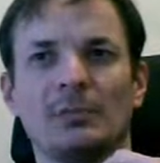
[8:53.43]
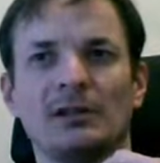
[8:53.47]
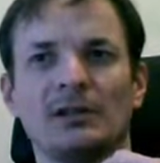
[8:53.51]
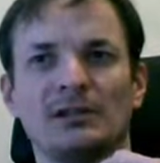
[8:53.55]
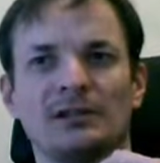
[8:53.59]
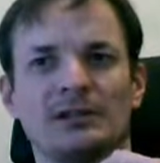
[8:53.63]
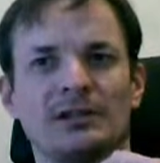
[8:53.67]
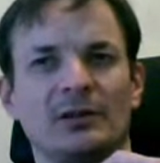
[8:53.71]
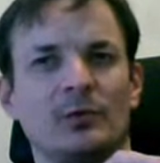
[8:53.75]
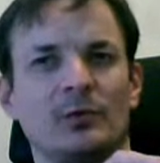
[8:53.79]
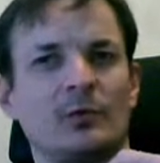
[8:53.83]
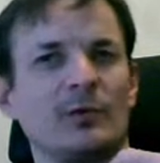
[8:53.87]

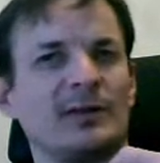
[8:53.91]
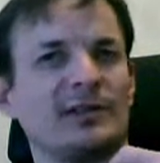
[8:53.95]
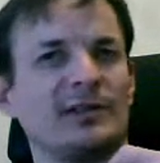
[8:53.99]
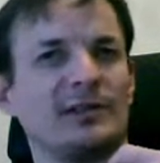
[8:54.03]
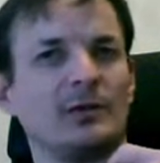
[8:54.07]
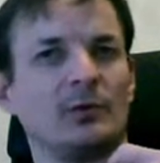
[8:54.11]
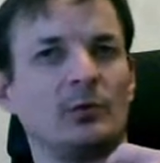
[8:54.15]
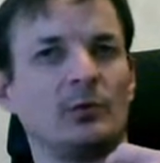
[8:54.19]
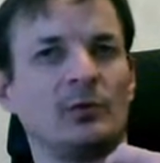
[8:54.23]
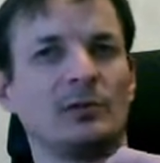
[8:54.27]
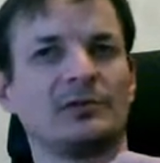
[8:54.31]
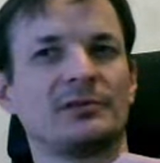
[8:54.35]
But the
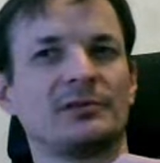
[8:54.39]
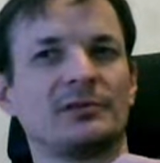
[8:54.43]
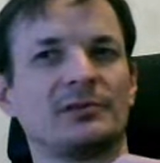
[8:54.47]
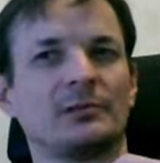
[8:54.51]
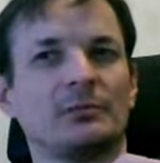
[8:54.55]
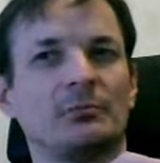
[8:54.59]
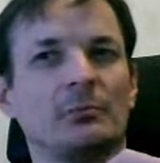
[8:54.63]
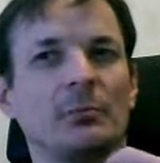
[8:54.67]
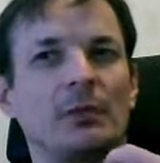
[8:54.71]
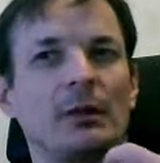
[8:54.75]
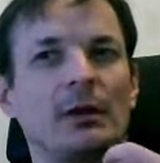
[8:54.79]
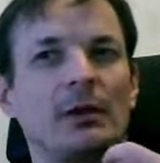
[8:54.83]
question
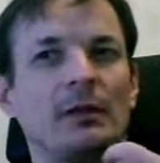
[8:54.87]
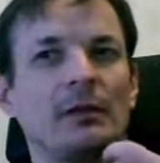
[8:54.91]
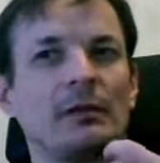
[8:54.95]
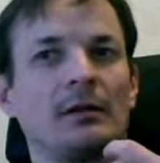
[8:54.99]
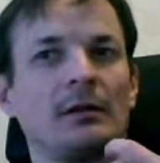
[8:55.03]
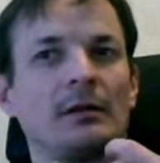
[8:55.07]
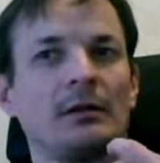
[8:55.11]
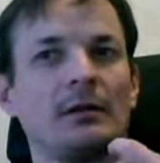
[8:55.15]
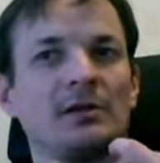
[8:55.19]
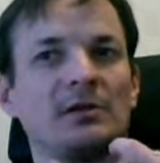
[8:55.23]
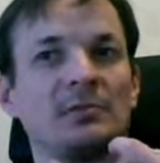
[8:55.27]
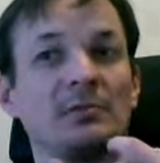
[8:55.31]
was,
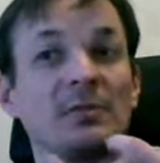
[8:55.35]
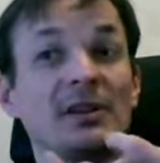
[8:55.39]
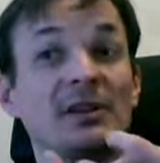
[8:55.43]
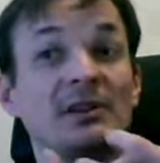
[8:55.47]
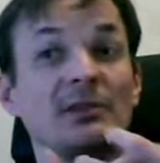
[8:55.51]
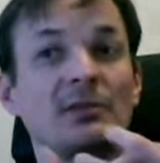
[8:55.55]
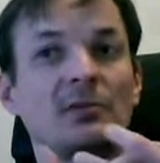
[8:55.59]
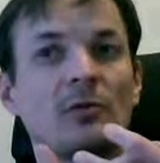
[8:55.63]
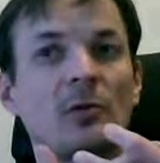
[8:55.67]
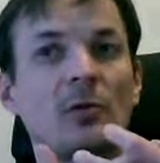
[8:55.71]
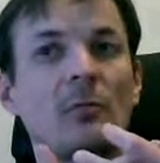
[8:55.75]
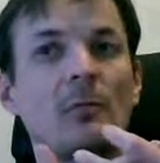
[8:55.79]

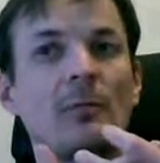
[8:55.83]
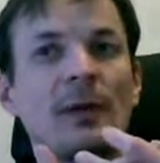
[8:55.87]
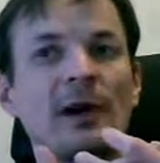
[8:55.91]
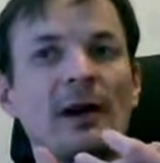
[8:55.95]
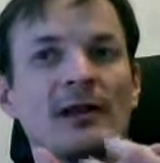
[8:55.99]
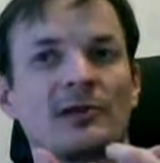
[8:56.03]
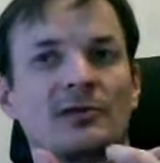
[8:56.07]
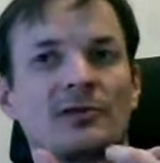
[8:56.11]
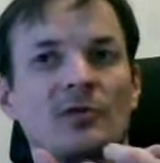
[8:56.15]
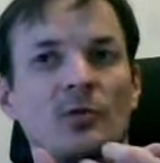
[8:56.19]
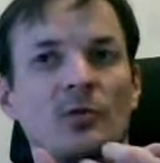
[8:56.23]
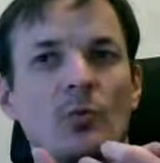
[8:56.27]
speed
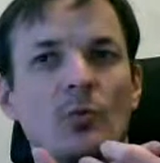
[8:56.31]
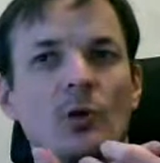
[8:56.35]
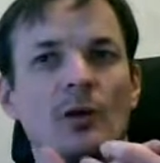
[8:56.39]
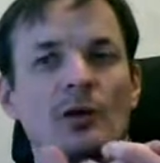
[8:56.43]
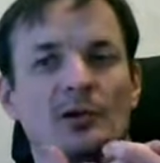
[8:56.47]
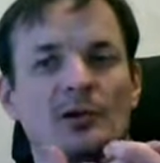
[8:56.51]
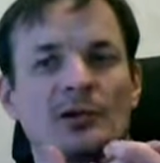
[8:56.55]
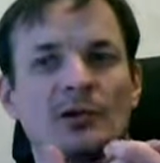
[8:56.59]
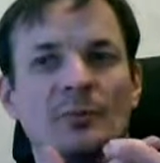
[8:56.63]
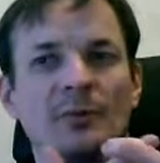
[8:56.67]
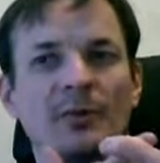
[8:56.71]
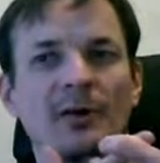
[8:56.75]
compared to
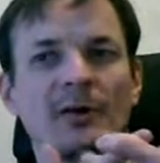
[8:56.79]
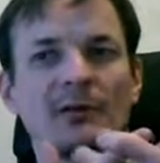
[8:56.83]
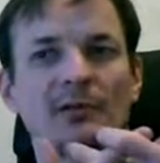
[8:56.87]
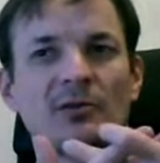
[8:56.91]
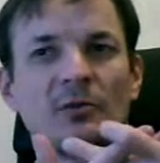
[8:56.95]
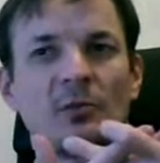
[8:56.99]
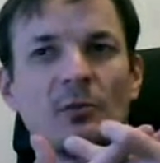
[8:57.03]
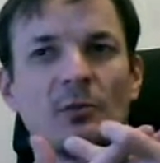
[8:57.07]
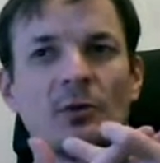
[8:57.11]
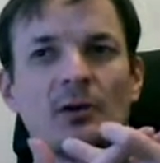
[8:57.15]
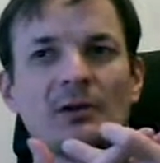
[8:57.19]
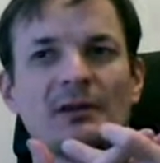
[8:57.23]
what?
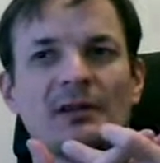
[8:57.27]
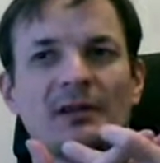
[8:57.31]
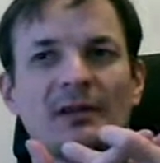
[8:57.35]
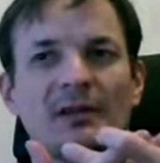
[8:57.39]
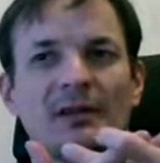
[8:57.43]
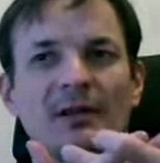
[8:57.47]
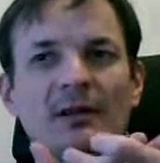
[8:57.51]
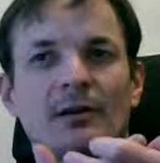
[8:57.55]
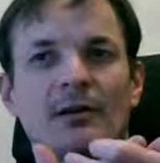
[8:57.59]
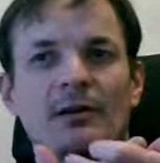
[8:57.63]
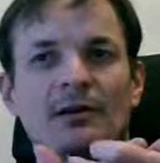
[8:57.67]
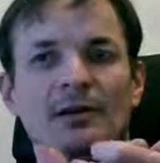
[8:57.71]
Compared to what
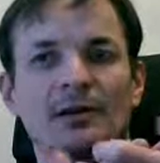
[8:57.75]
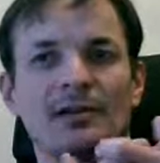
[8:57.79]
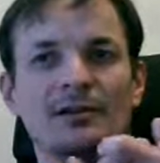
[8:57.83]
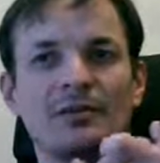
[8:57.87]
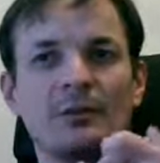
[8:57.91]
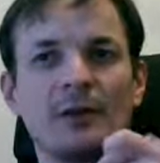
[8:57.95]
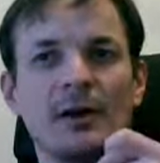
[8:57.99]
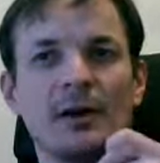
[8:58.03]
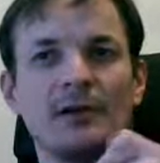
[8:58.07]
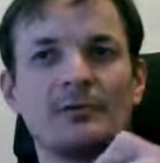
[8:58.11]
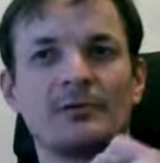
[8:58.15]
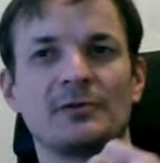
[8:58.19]
are
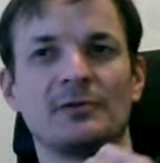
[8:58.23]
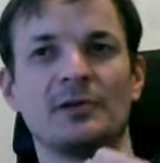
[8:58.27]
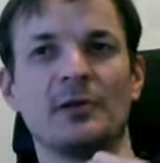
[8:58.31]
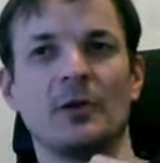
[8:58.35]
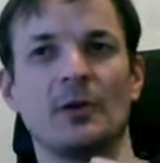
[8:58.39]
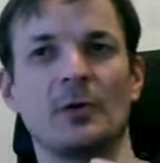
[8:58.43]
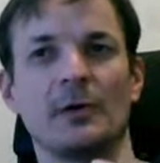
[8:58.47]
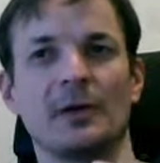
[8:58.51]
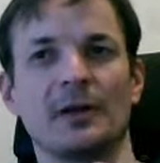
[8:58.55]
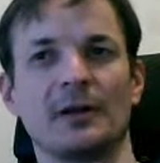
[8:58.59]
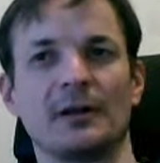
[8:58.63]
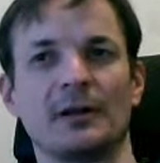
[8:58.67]
these waves
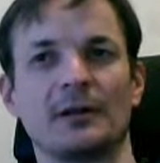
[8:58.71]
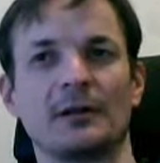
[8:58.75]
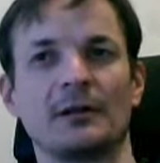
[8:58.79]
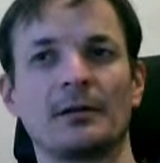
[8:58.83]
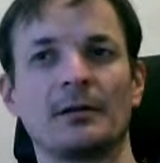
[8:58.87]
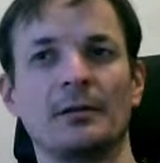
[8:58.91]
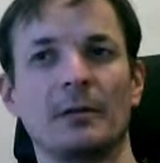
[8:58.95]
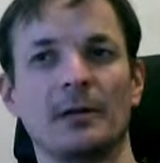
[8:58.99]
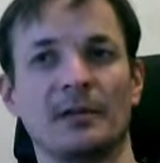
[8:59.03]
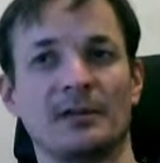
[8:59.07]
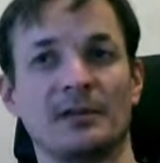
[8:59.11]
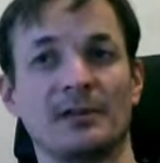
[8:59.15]
going
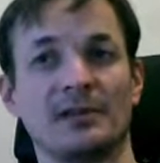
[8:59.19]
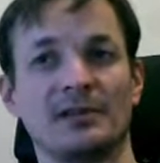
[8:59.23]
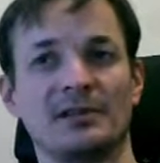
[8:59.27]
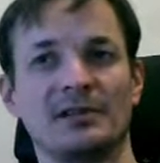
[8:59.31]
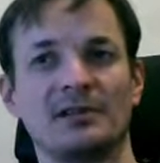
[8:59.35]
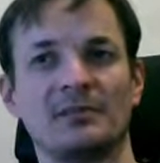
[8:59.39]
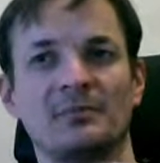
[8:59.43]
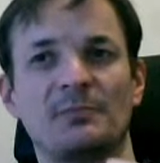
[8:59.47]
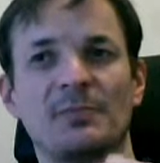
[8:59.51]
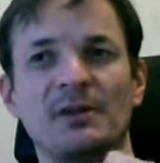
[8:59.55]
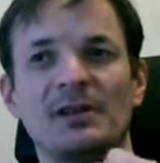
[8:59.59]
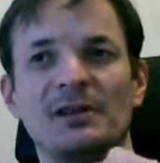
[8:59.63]
with this
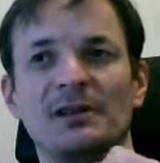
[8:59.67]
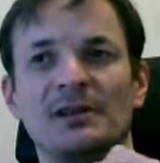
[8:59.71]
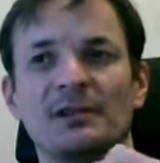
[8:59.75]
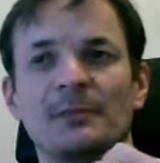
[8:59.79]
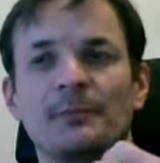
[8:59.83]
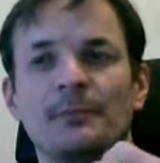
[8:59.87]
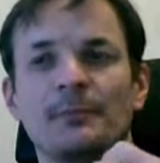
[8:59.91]
speed?